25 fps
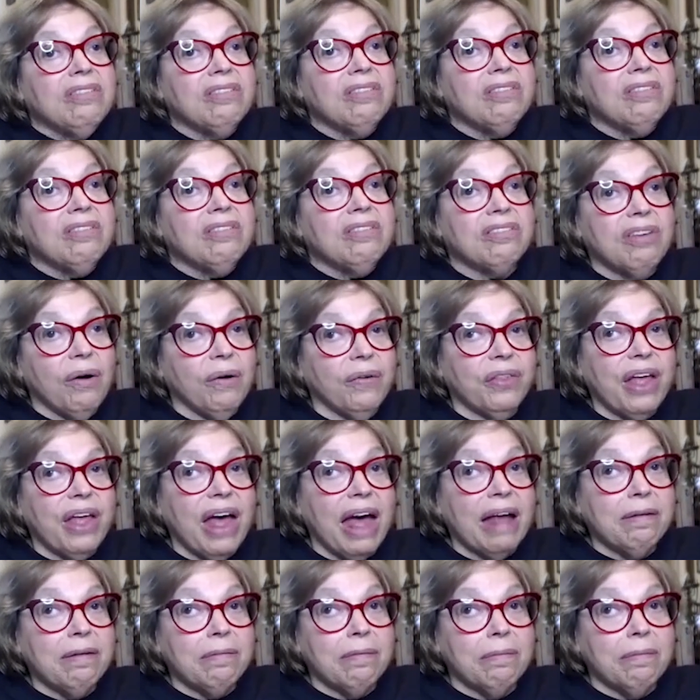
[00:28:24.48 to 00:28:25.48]
so
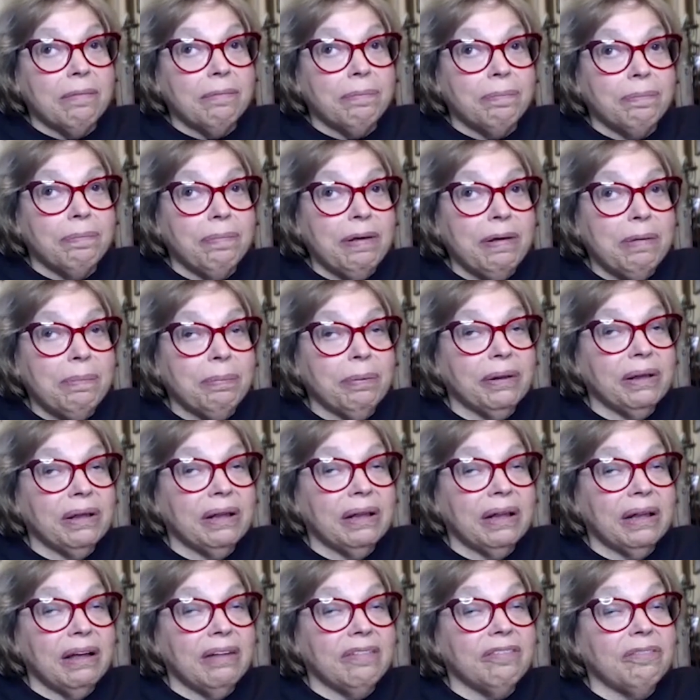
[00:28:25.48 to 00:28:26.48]
that
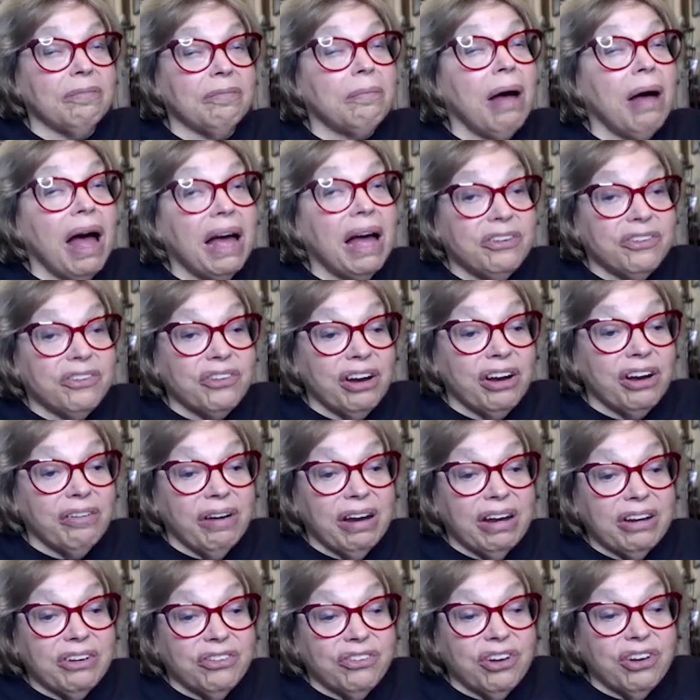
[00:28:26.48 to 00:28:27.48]
people of my
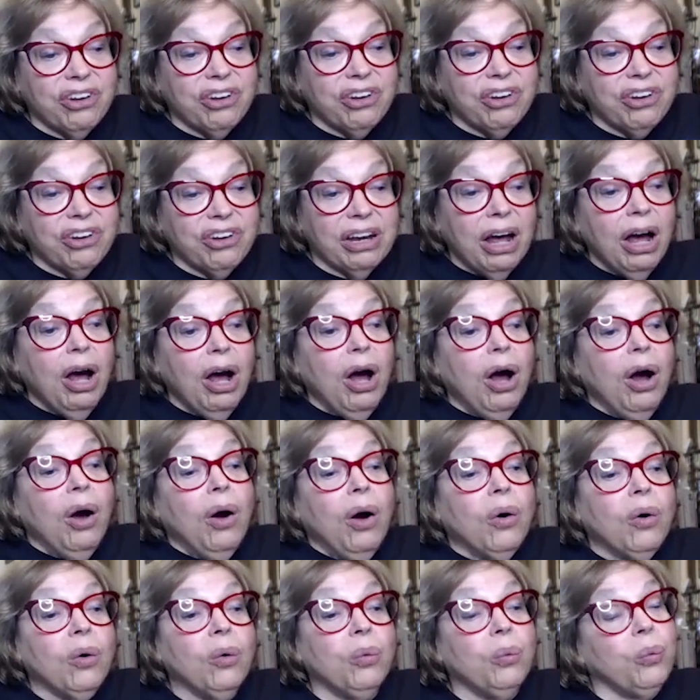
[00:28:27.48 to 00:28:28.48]
generation
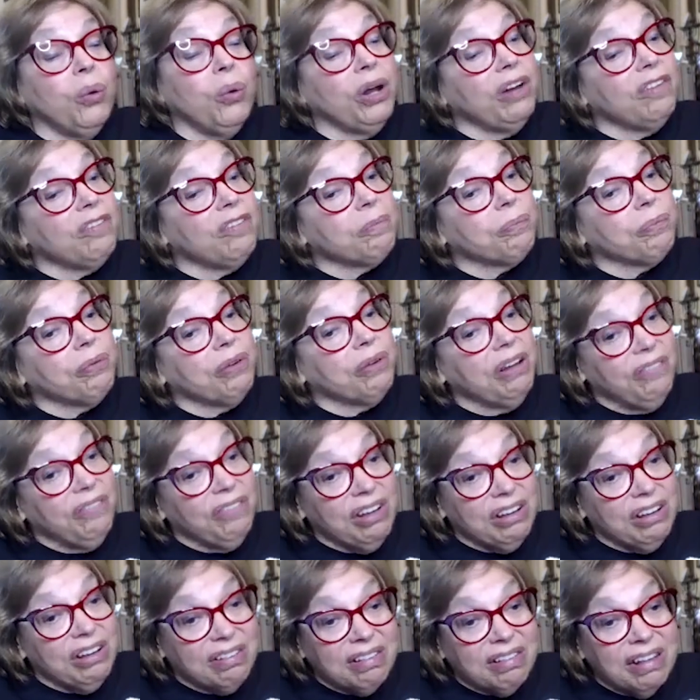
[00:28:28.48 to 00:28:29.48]
who would have
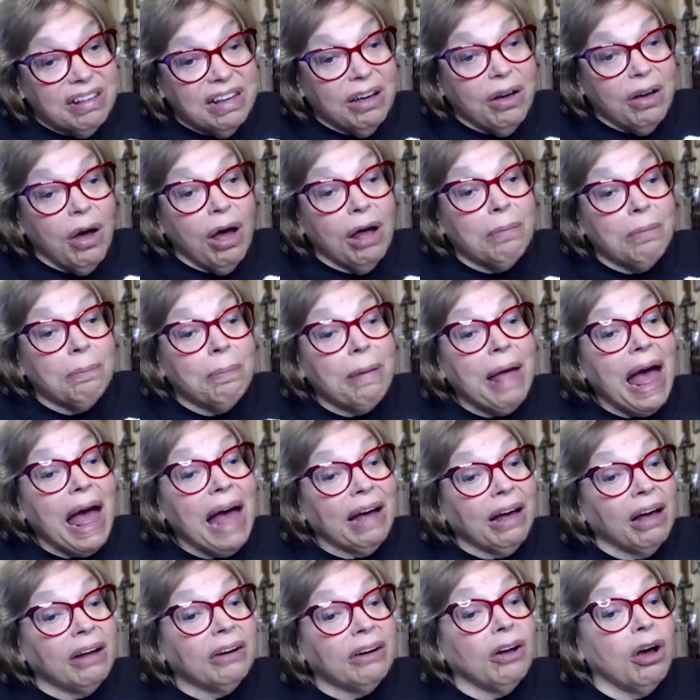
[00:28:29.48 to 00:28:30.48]
previously gone
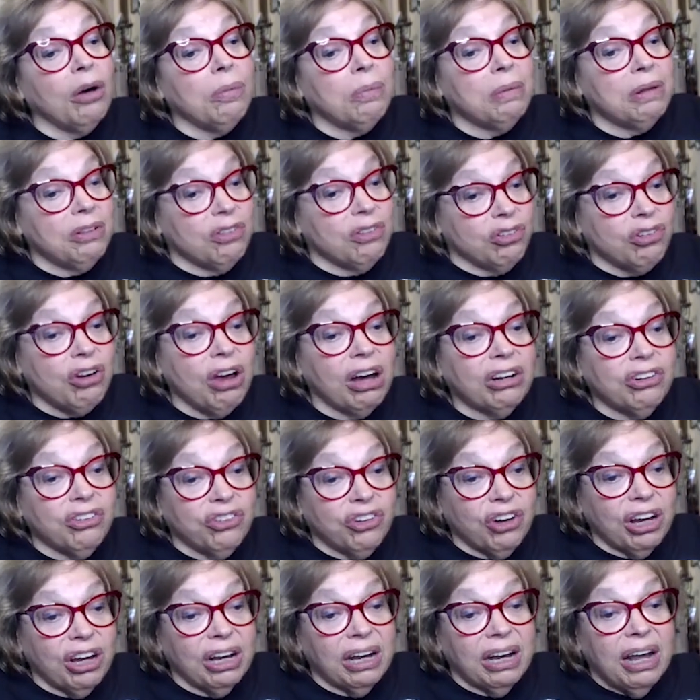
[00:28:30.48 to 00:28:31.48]
back on home
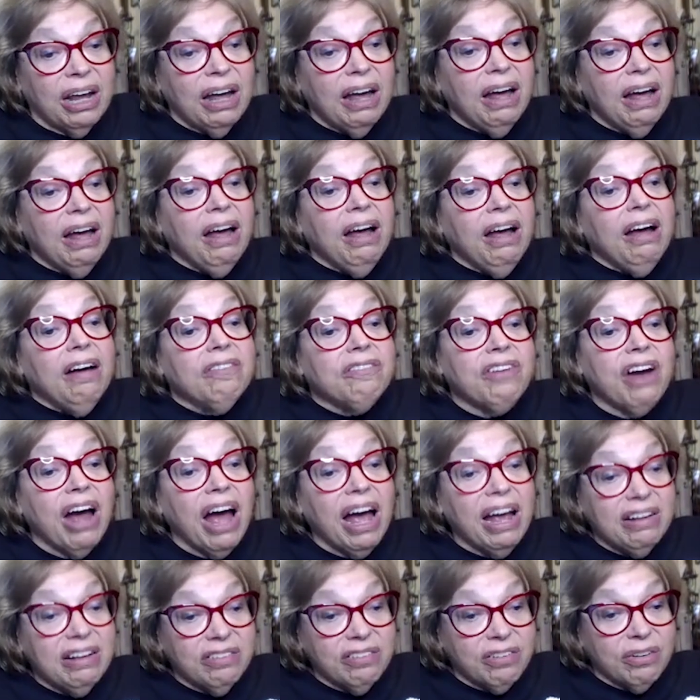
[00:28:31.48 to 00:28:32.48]
instruction
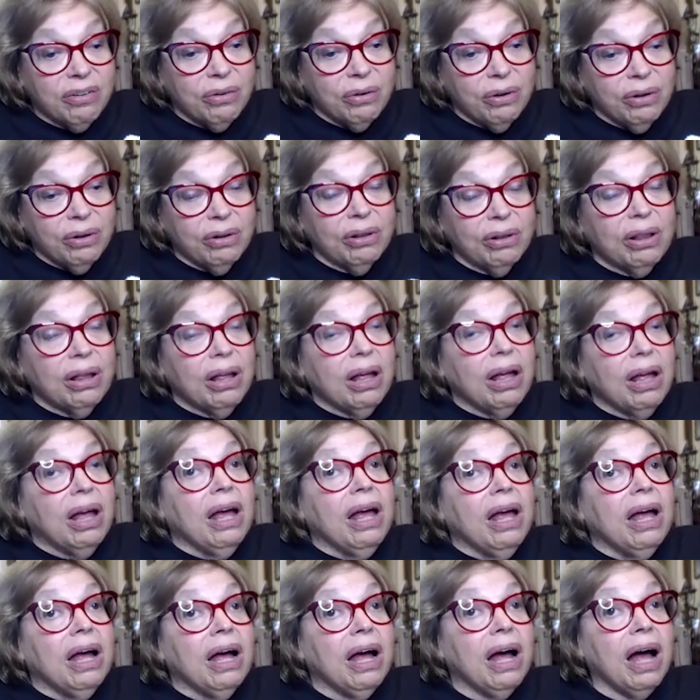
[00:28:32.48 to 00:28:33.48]
for high school,
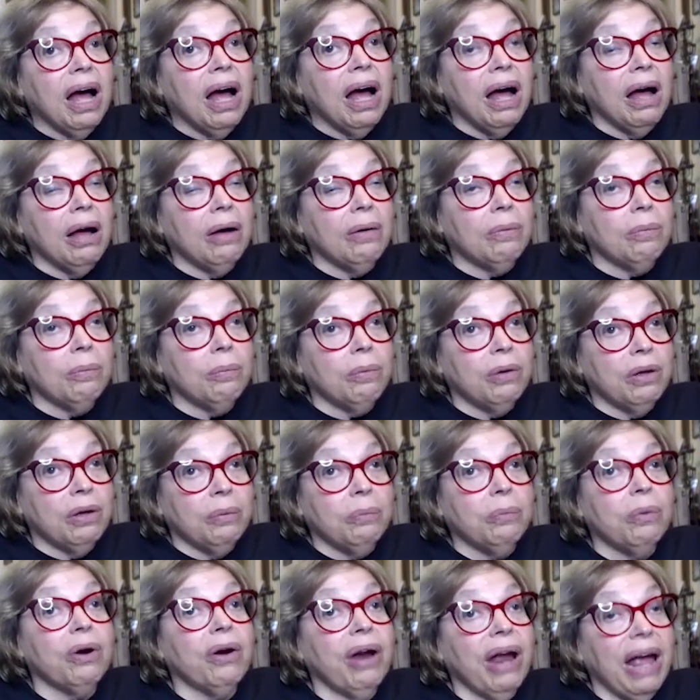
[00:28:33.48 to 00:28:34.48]

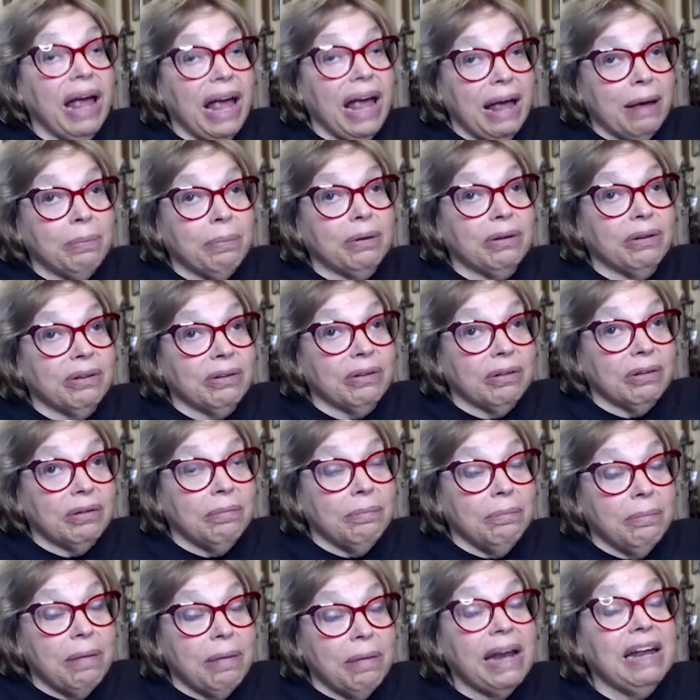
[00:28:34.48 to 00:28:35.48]
many
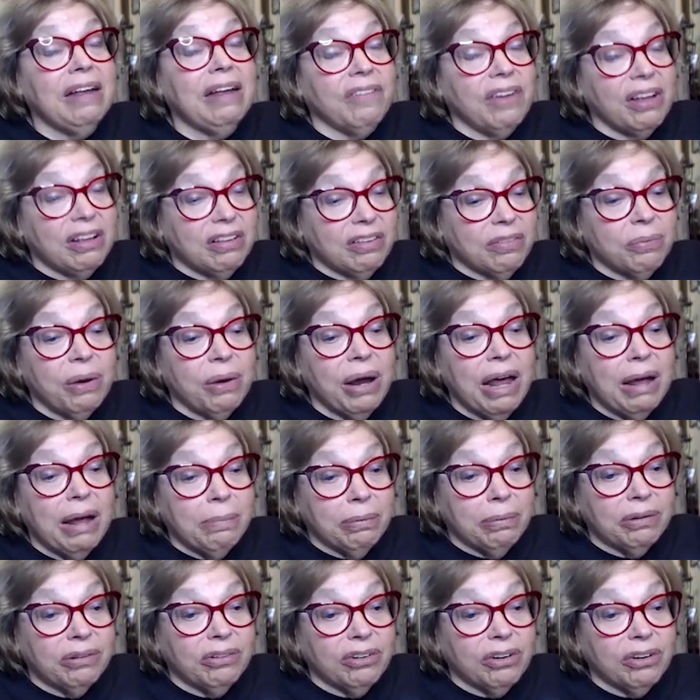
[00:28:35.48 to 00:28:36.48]
of us were
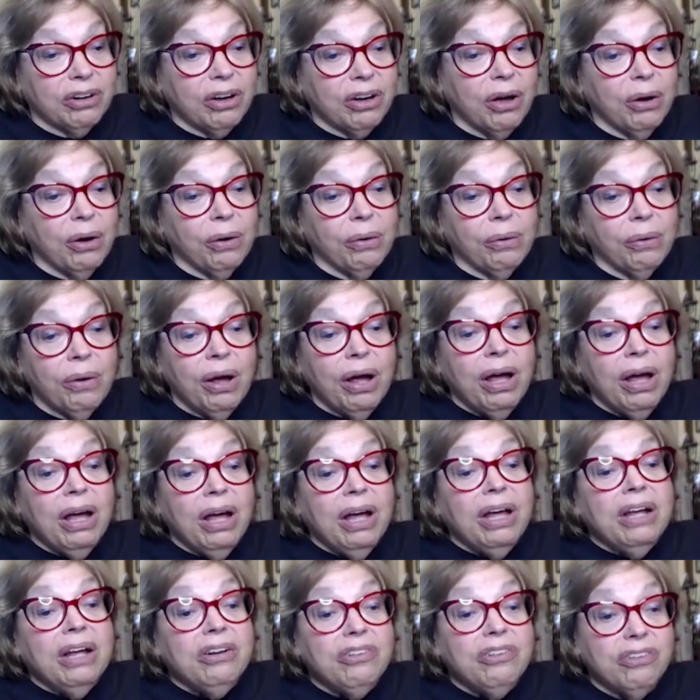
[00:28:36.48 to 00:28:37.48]
able to go
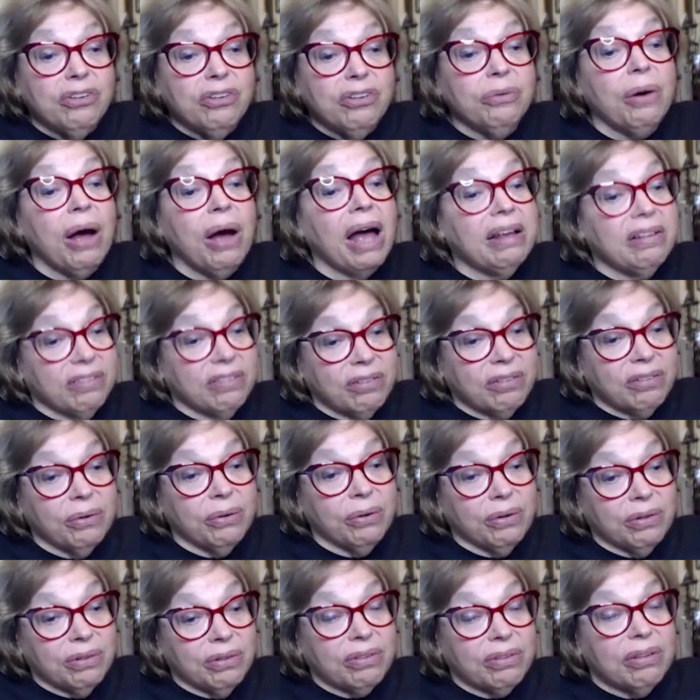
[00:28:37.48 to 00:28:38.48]
to high
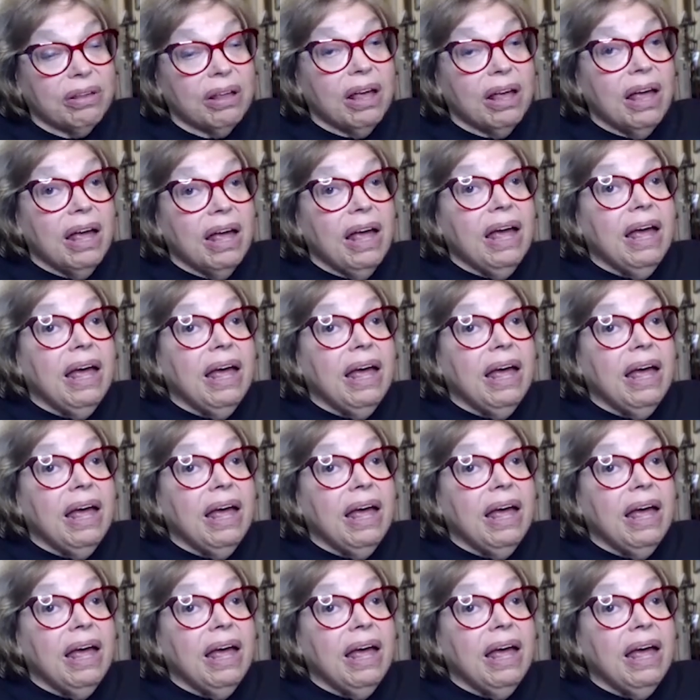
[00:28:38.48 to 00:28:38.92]
schools.